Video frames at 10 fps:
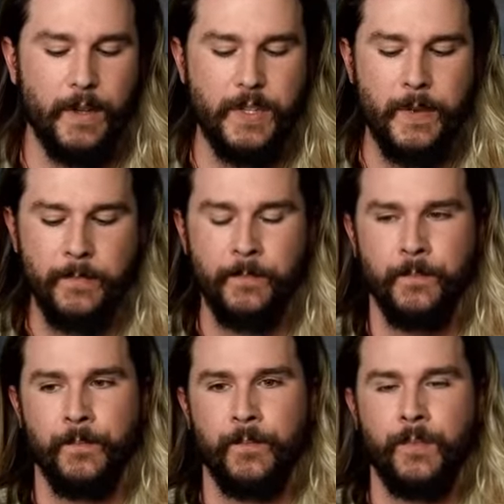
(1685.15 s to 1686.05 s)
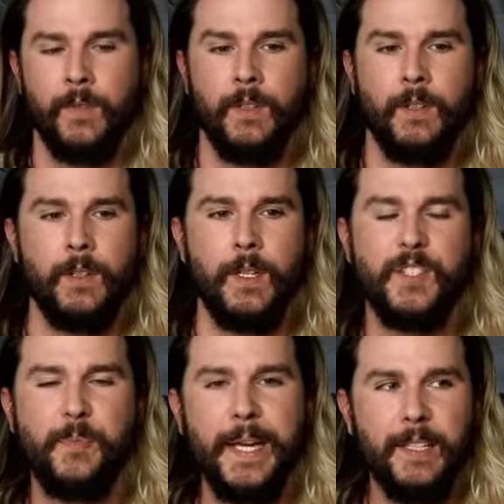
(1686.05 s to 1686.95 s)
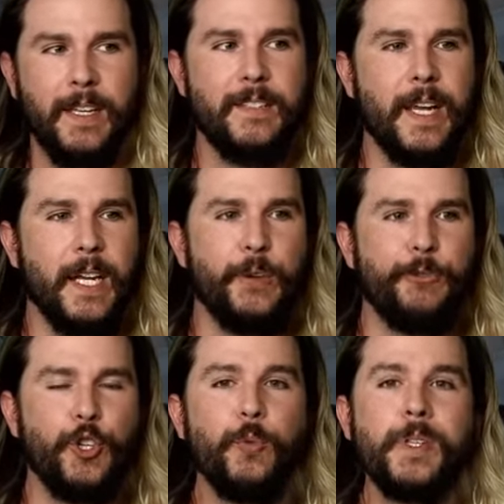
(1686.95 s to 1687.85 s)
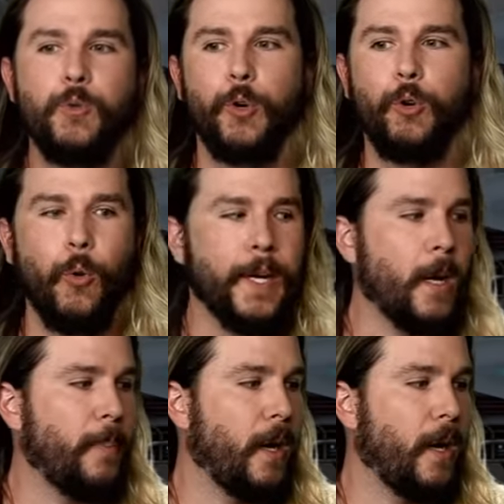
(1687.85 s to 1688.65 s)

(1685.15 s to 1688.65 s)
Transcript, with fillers: is it speculates that if humans were growing up